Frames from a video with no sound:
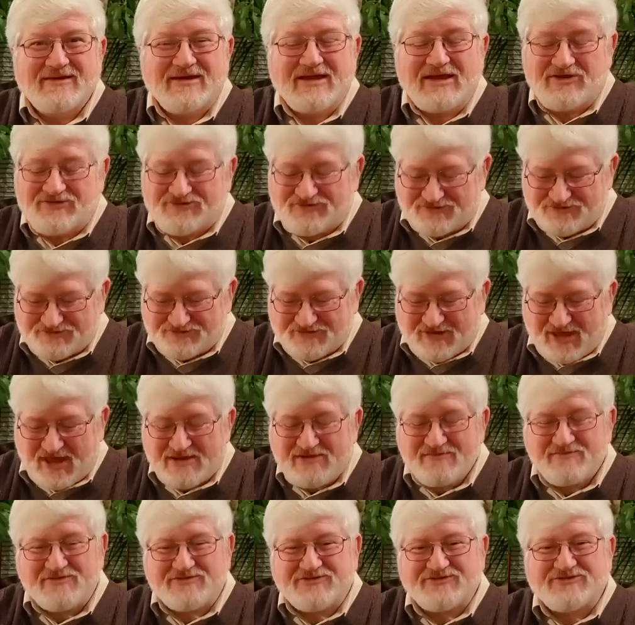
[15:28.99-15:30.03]
He's just
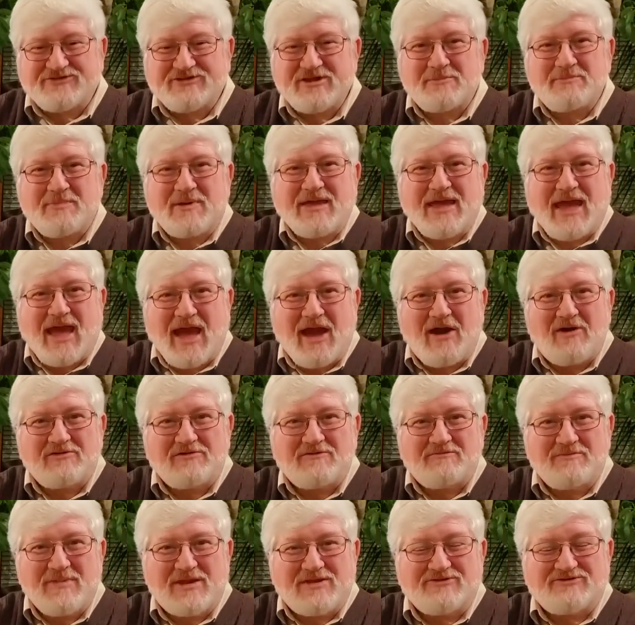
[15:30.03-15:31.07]
kind of a stepping out
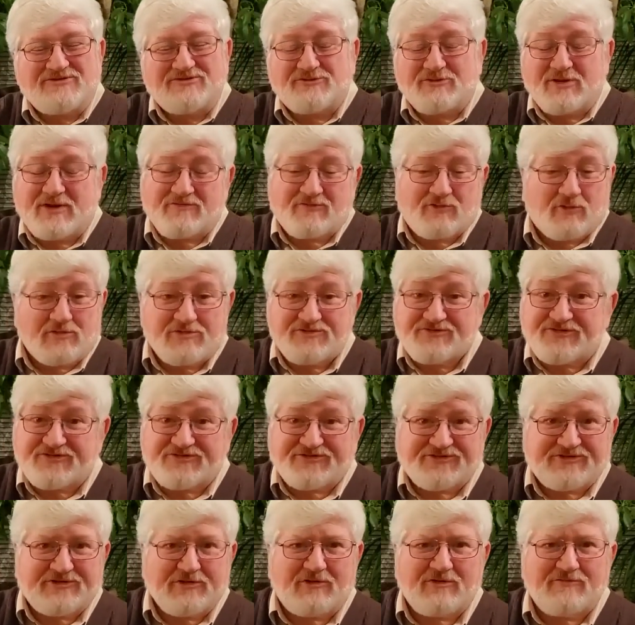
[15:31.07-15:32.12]
of ministry. Of course, he's
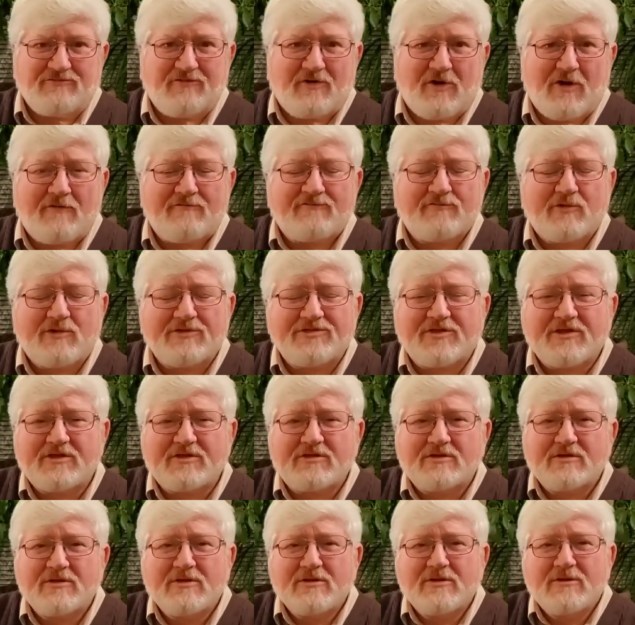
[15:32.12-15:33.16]
still involved with it.